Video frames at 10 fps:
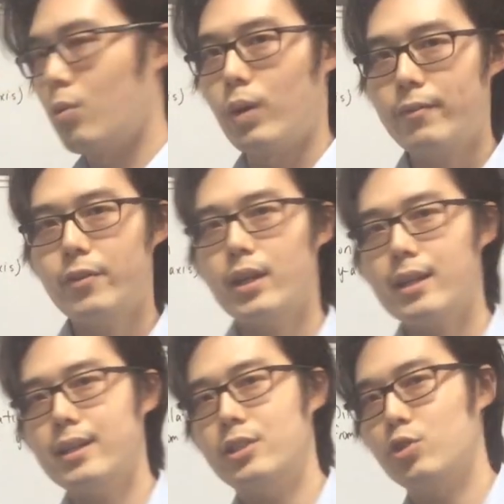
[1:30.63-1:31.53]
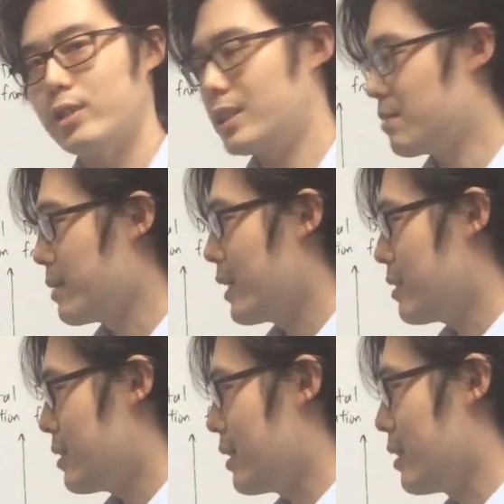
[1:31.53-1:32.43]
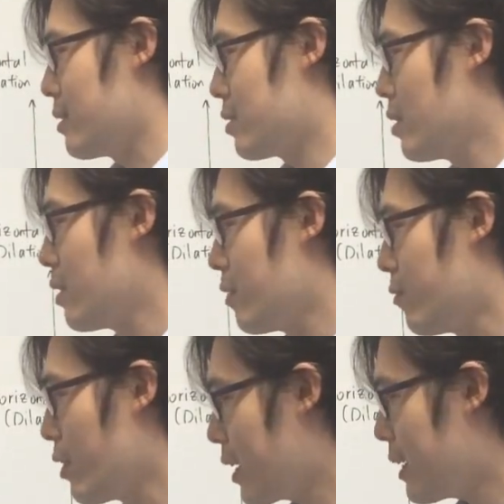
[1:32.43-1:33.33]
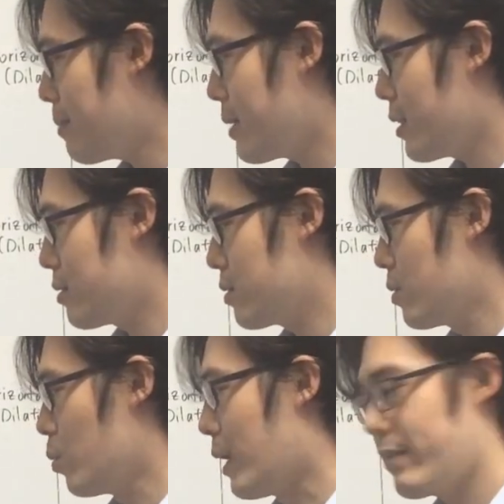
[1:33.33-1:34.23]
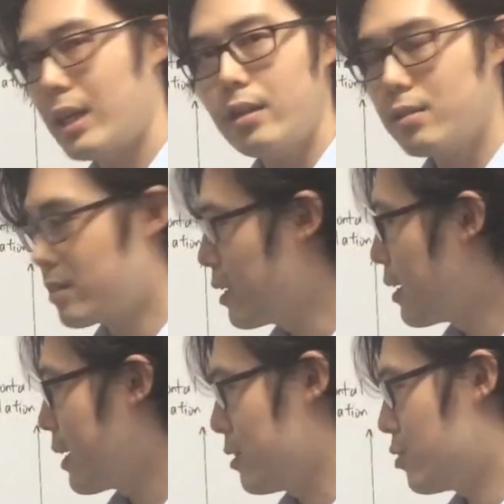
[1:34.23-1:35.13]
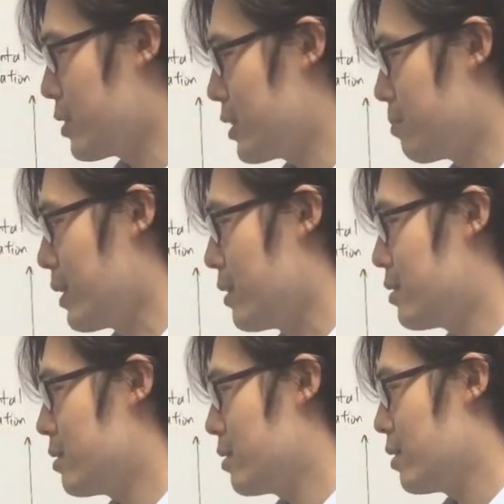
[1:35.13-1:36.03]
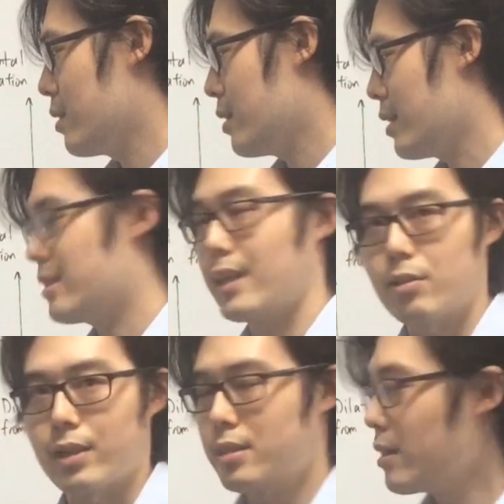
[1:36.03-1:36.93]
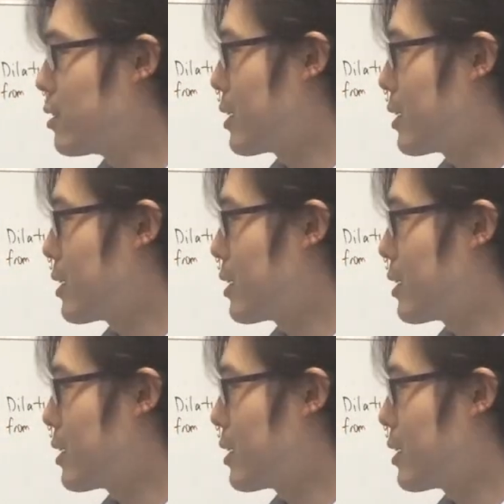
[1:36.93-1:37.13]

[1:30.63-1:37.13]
What vertically stretched means is vertically means y values and stretched means it's increased.